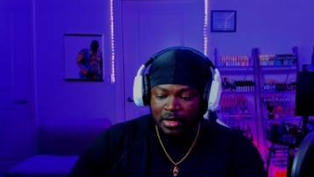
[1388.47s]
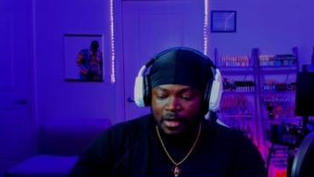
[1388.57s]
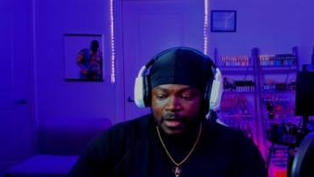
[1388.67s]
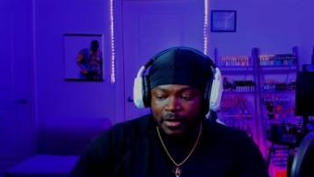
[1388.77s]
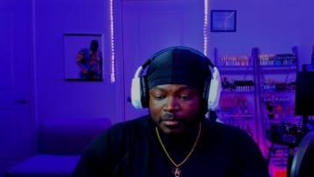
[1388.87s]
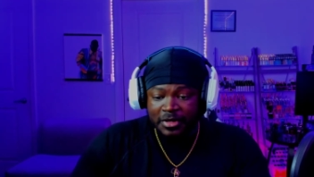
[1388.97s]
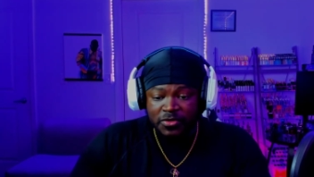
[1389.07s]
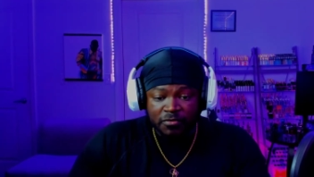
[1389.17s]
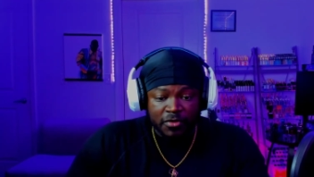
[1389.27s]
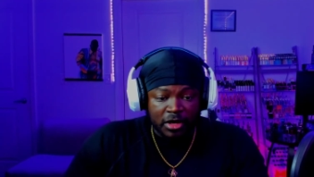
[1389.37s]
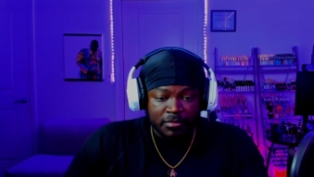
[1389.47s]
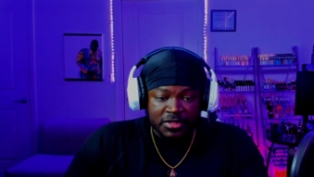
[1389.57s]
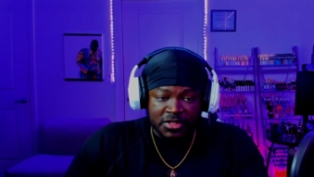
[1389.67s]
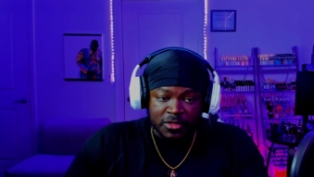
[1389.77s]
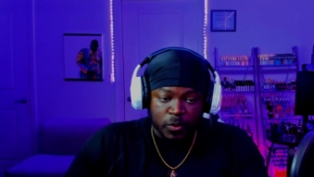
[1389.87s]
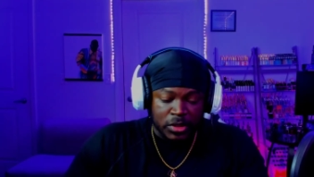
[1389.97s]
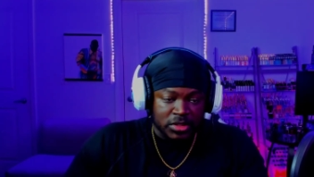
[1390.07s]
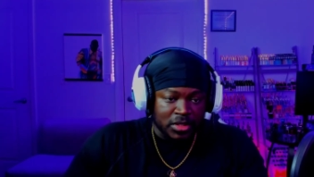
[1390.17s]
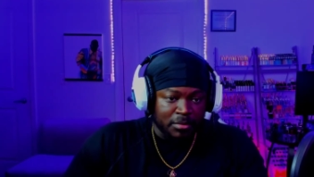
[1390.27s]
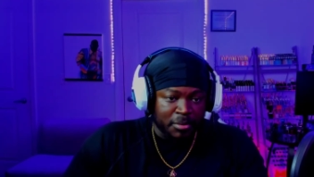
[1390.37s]
It makes you very much
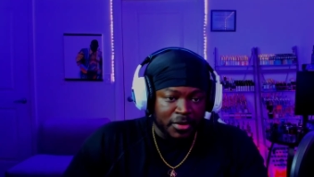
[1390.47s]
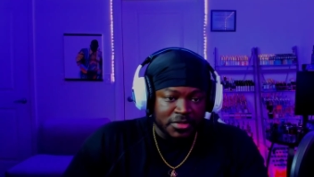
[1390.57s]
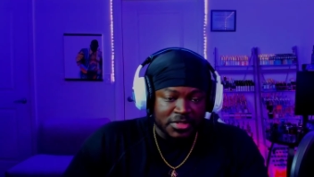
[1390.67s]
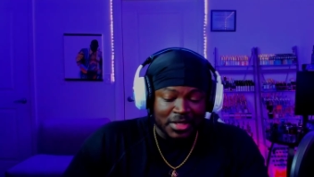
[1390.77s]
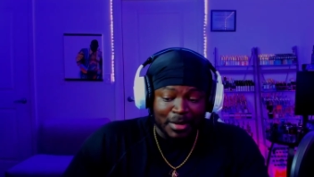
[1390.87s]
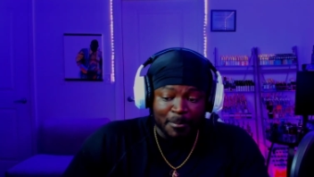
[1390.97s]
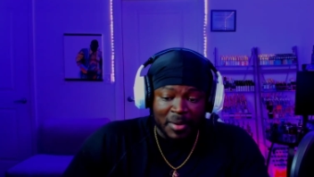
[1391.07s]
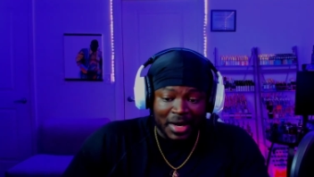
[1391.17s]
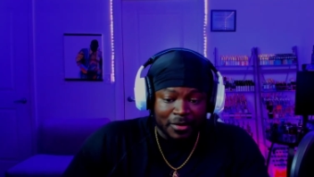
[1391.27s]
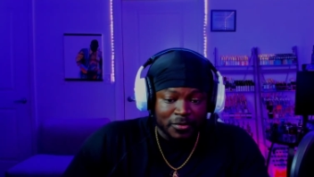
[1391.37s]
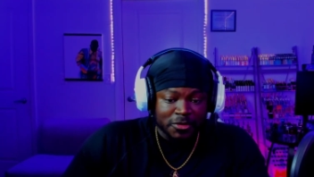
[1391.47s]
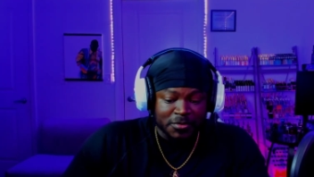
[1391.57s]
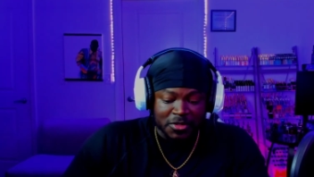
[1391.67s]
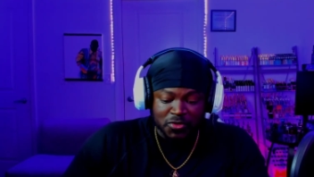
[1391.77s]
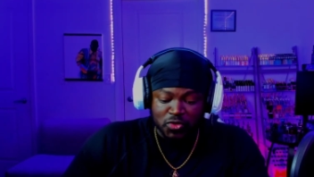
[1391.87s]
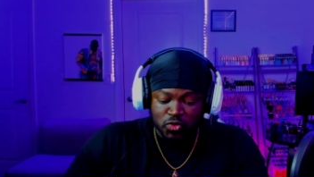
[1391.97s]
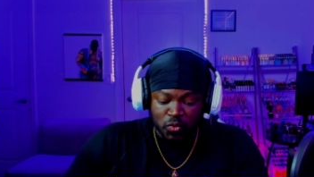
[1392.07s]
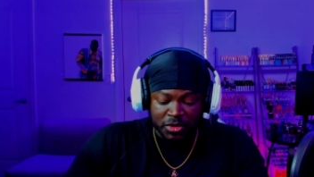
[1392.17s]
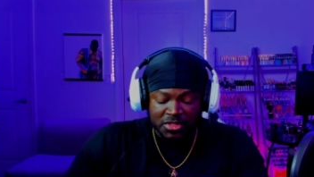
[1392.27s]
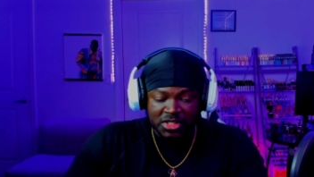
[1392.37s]
interested in purchasing bottles because you just
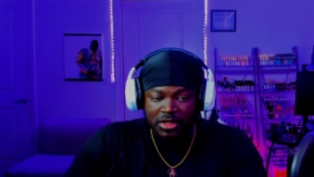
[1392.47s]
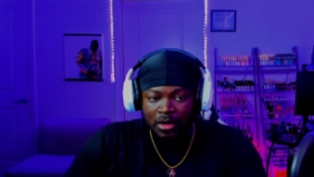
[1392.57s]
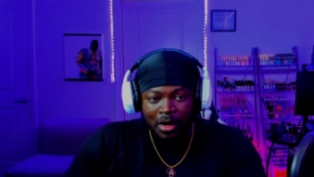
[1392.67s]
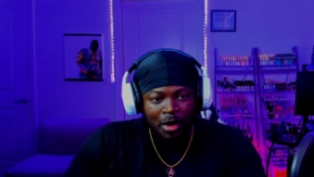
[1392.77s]
want to see